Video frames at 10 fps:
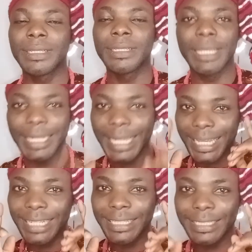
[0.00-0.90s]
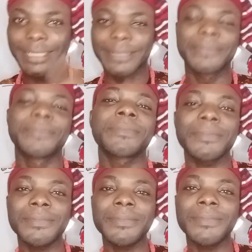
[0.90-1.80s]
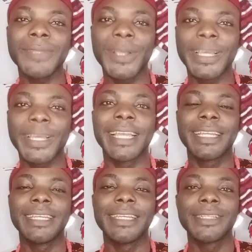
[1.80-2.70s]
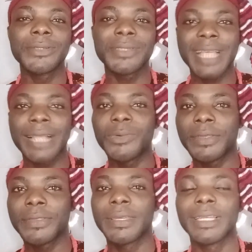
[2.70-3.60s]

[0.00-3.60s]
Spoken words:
you know, again, okay, to start with,